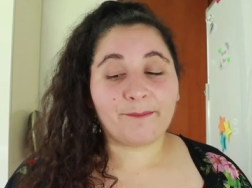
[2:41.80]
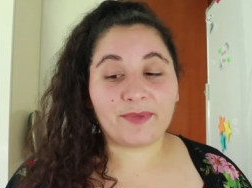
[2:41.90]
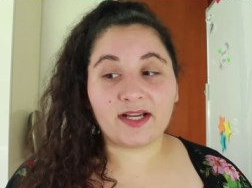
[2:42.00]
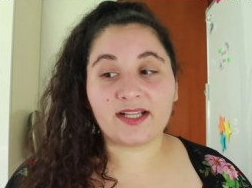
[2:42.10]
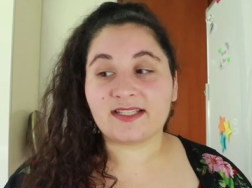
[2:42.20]

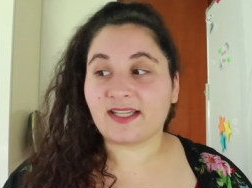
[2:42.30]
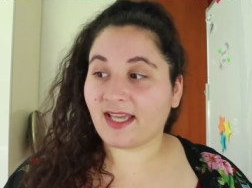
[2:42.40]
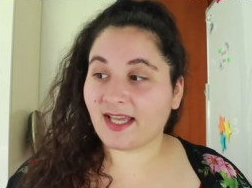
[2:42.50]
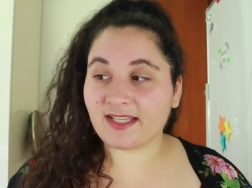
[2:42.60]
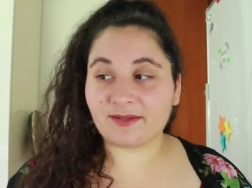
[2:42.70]
but
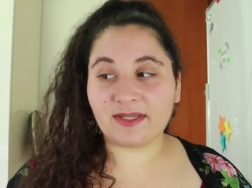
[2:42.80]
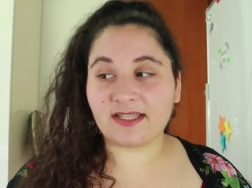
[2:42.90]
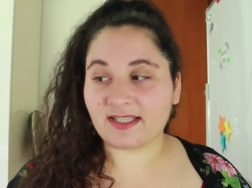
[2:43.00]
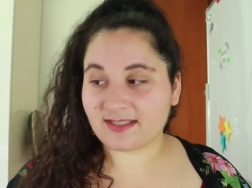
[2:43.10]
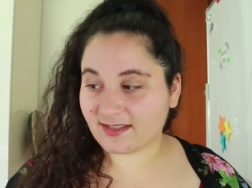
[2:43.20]
Anyway,
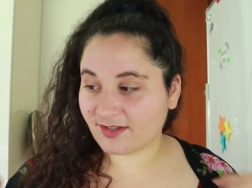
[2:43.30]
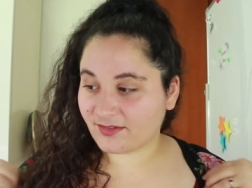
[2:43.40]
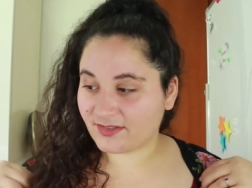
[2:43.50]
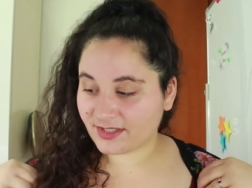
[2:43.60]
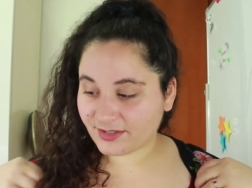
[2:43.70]
that's
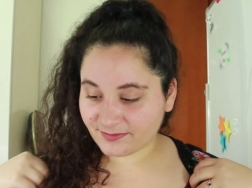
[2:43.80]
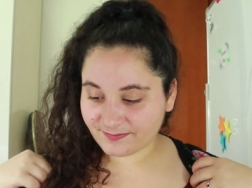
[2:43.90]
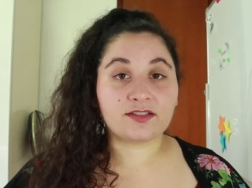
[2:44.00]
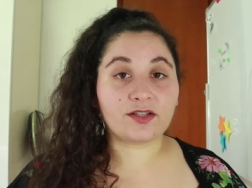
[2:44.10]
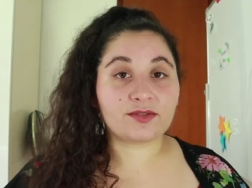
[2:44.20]
another video.
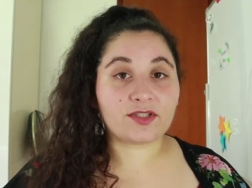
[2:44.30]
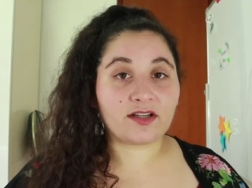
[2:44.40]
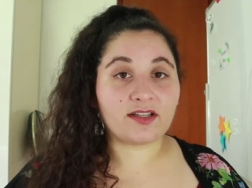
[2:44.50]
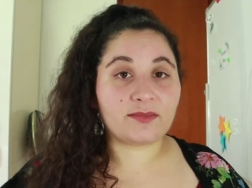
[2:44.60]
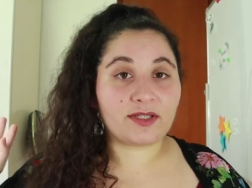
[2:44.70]
So
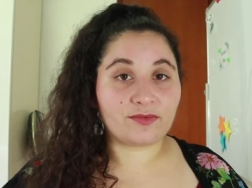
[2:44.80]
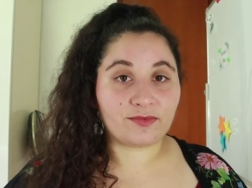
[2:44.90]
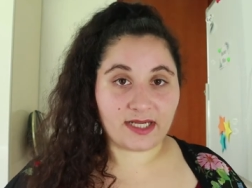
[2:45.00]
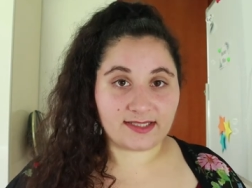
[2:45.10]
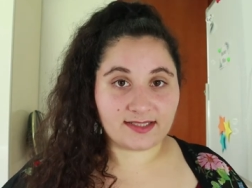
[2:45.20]
talking about
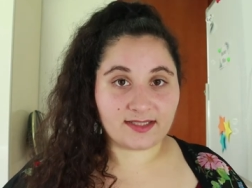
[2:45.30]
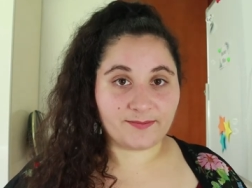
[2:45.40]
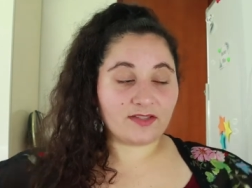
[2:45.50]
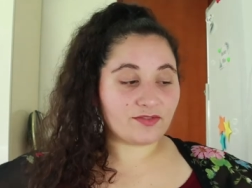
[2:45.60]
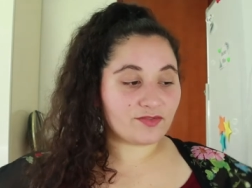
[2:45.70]
rent,
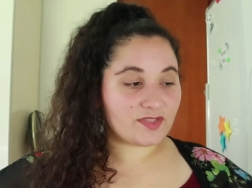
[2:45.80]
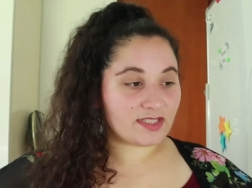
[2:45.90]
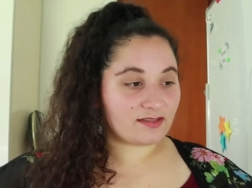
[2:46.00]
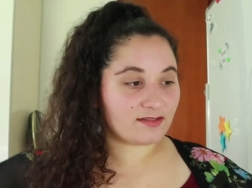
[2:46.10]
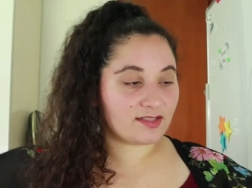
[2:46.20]
if you've
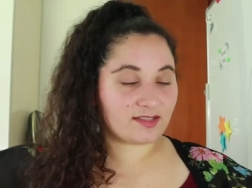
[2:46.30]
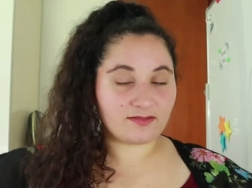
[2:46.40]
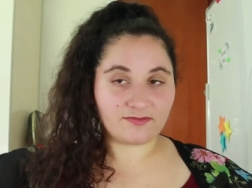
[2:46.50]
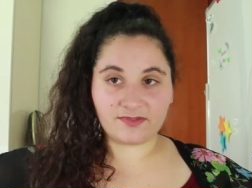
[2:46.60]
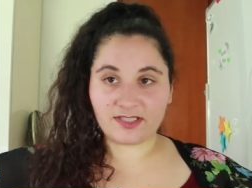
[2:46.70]
seen
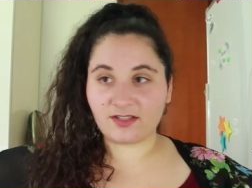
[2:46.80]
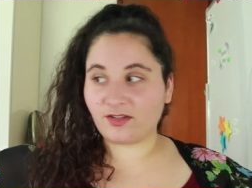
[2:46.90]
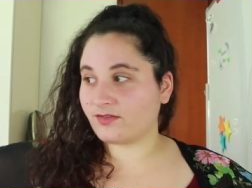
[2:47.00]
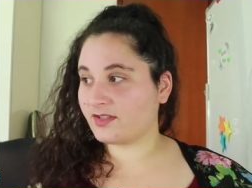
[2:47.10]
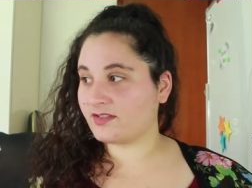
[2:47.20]
this
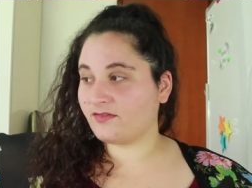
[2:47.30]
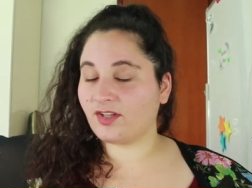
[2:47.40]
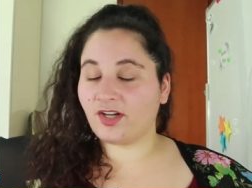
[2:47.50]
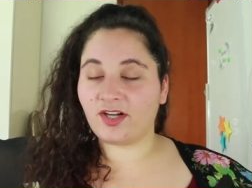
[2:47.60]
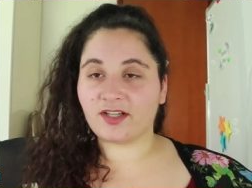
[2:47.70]
video, this
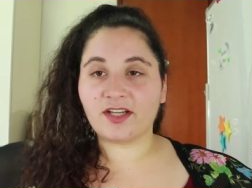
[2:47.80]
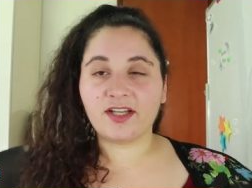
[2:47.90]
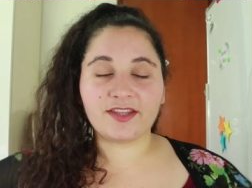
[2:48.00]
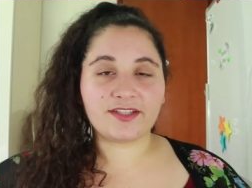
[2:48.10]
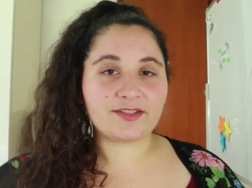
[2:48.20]
vlog,
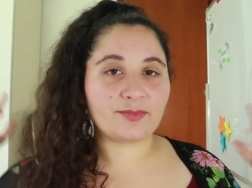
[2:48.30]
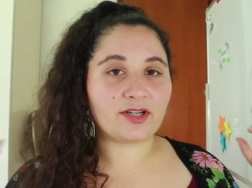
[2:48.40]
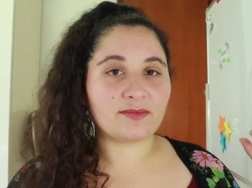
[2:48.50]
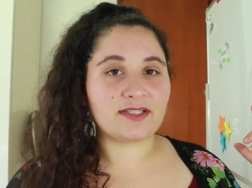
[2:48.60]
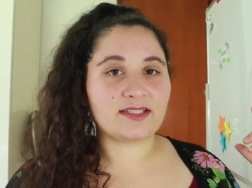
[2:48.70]
this
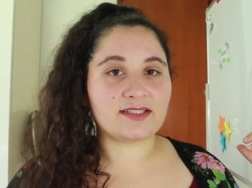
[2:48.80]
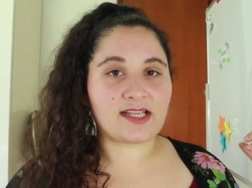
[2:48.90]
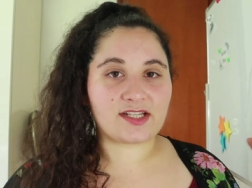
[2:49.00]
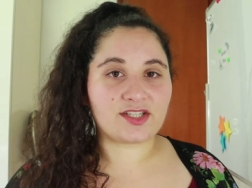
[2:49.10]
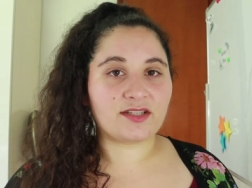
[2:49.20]
apartment is
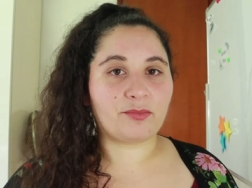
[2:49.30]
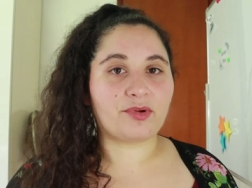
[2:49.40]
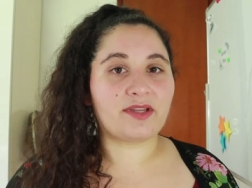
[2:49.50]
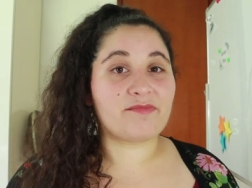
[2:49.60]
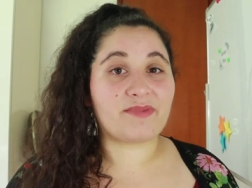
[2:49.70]
actually
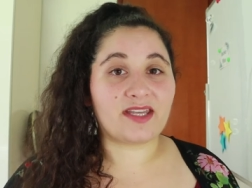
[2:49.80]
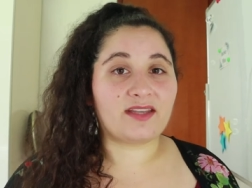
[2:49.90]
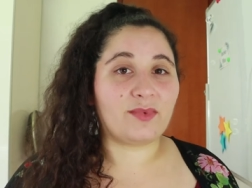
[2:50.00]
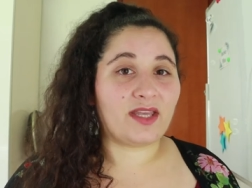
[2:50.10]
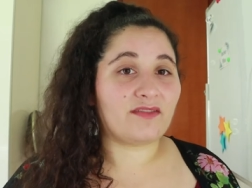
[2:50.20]
pretty
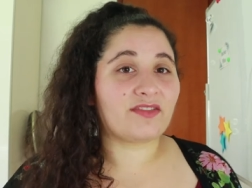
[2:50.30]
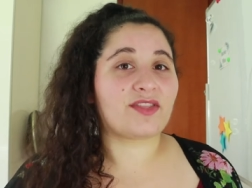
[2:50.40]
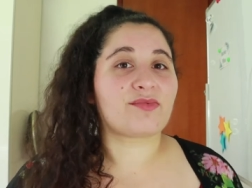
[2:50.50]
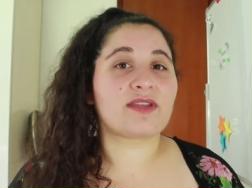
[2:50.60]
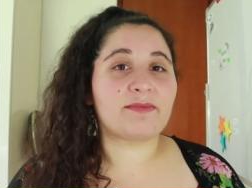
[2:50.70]
big. We have
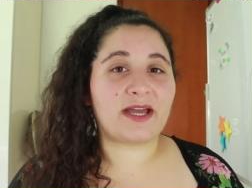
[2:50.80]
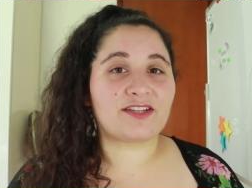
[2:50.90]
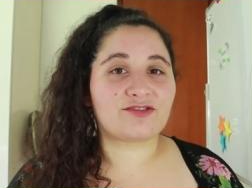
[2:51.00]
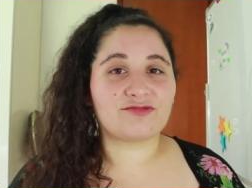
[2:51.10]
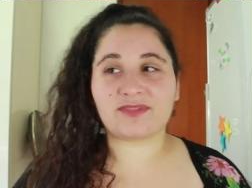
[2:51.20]
three
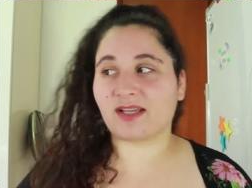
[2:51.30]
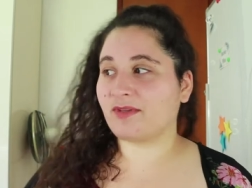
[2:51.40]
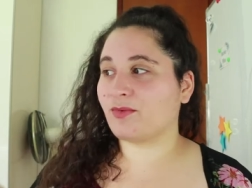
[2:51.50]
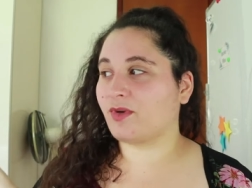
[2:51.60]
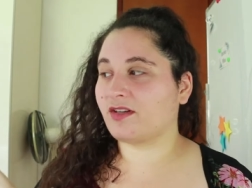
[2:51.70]
bedrooms. I'm
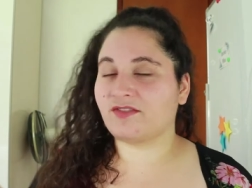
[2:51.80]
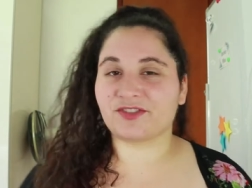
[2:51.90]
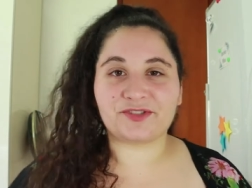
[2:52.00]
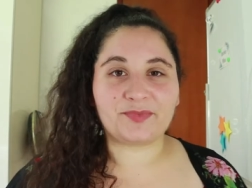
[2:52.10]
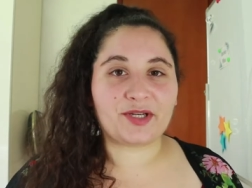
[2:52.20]
in one of
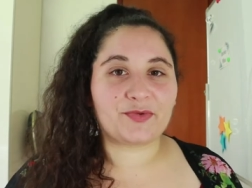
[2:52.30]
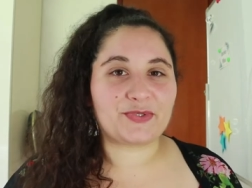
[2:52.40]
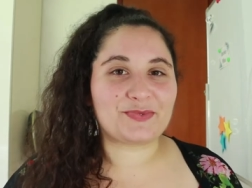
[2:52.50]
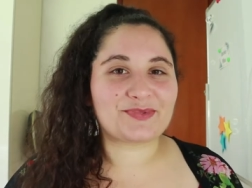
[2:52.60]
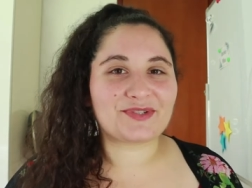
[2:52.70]
our spare
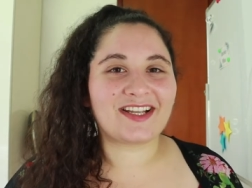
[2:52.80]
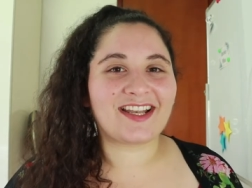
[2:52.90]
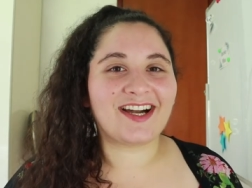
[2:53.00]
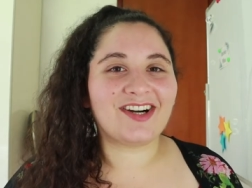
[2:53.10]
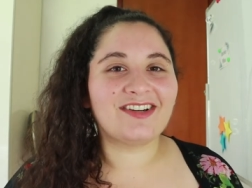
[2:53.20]
rooms right
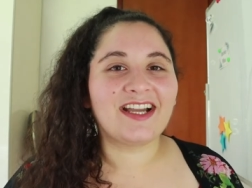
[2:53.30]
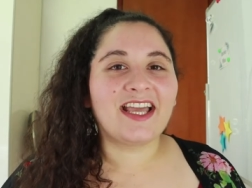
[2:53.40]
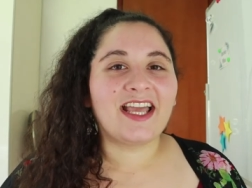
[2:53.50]
now